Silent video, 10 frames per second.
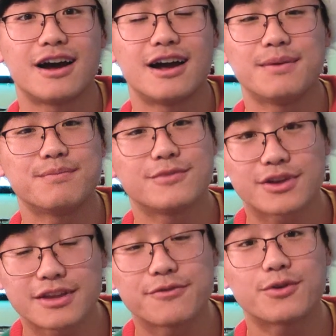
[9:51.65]
I'm
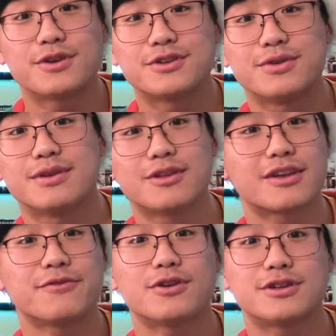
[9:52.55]
looking forward to it.
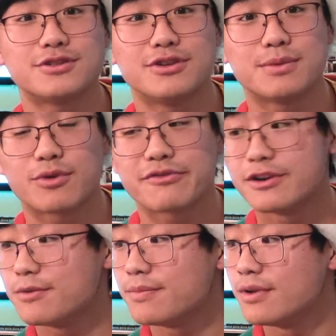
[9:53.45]
Looking forward to shooting more
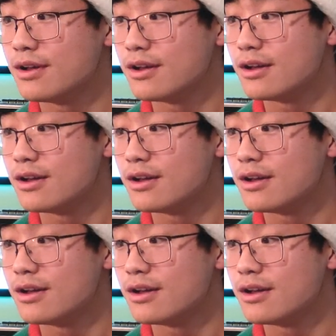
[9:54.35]
film.